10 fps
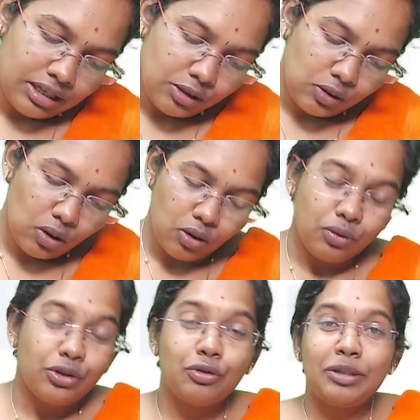So
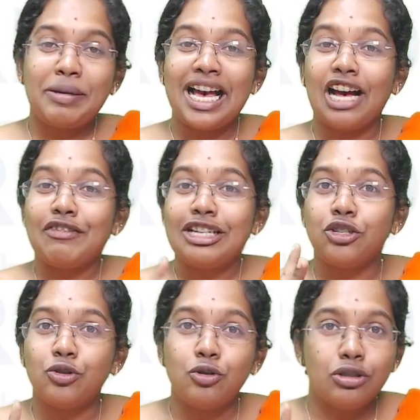you will be having 2
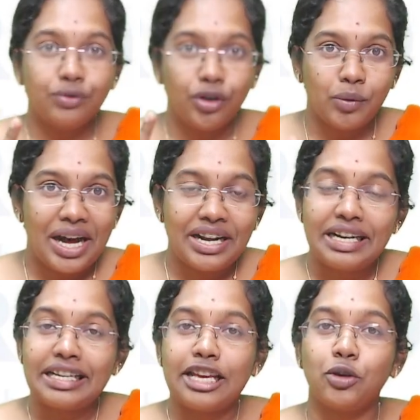roots for
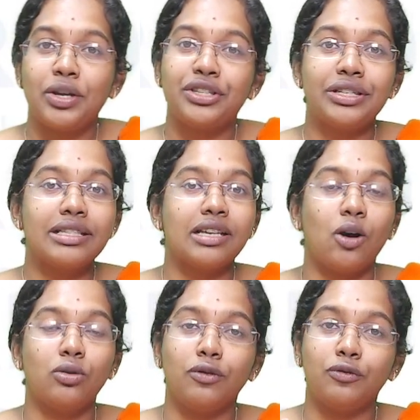quadratic equations,
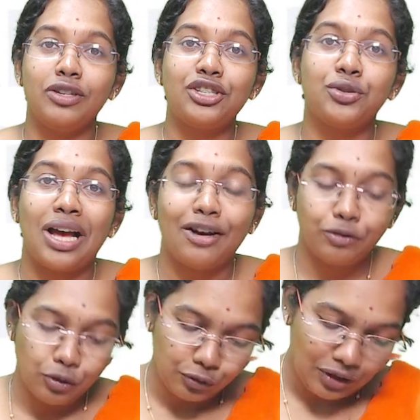out of which you have
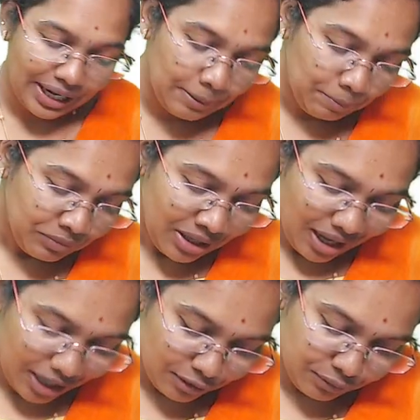to find
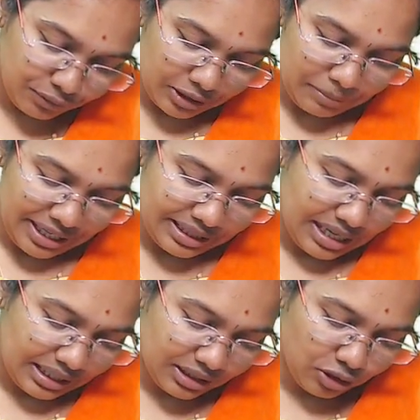how will be
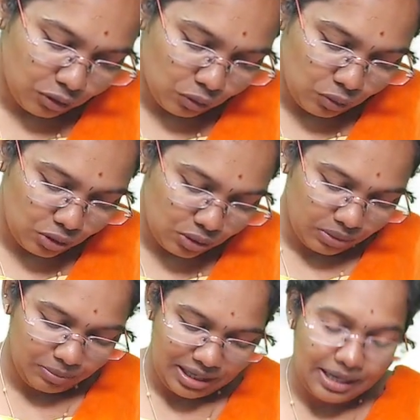that roots
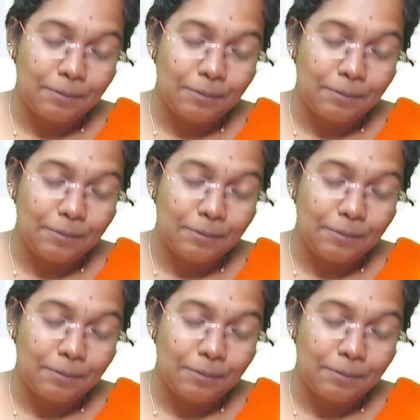be.